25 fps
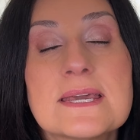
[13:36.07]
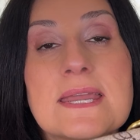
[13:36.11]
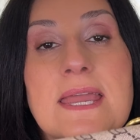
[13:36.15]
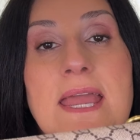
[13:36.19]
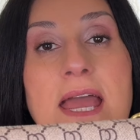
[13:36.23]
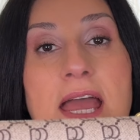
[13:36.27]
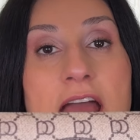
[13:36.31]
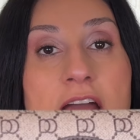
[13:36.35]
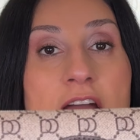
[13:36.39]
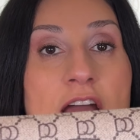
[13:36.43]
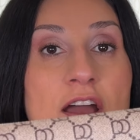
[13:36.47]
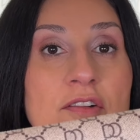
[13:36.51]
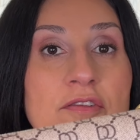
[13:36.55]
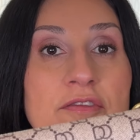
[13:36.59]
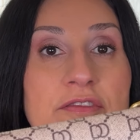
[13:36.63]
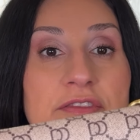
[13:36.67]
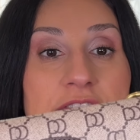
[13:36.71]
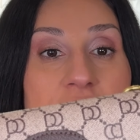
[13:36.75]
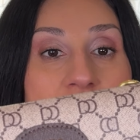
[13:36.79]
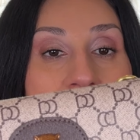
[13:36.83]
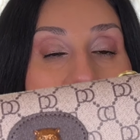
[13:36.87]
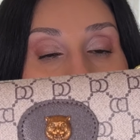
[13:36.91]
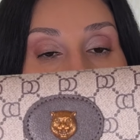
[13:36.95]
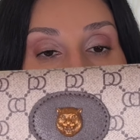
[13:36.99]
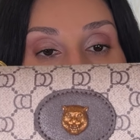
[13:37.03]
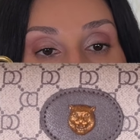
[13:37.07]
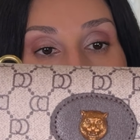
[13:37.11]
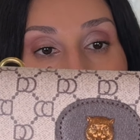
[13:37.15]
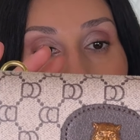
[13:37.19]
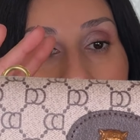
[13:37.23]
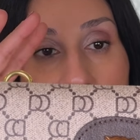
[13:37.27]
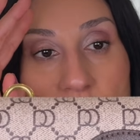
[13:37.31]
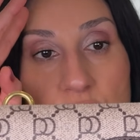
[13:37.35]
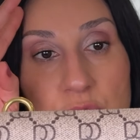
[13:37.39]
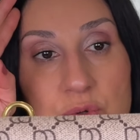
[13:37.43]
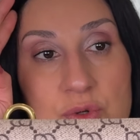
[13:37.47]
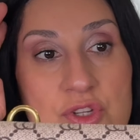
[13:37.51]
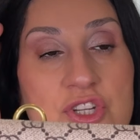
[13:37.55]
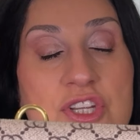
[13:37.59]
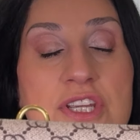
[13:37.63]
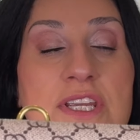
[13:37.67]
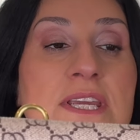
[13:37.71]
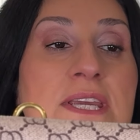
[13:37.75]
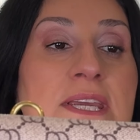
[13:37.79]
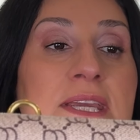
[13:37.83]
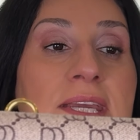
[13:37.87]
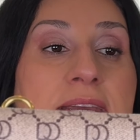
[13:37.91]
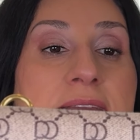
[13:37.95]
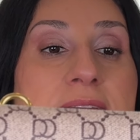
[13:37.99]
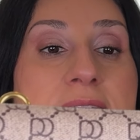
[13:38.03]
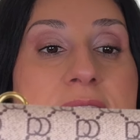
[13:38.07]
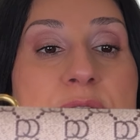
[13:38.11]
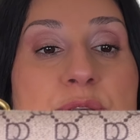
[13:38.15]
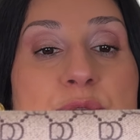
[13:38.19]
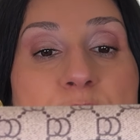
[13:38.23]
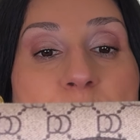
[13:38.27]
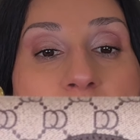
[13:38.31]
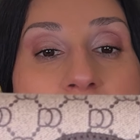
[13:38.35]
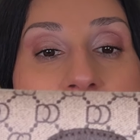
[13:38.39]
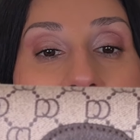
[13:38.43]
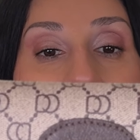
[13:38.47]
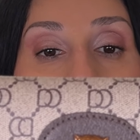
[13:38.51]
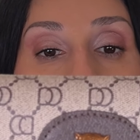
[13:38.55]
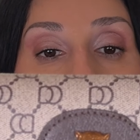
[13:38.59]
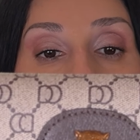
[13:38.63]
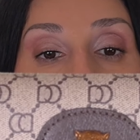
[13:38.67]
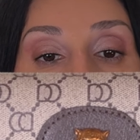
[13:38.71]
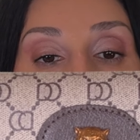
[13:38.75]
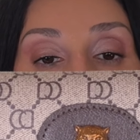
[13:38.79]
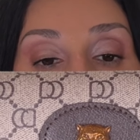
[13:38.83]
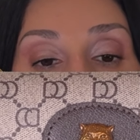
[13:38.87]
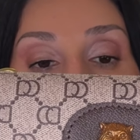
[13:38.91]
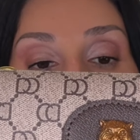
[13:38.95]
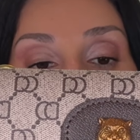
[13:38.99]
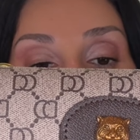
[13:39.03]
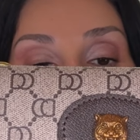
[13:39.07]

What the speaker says: have this Gucci inspired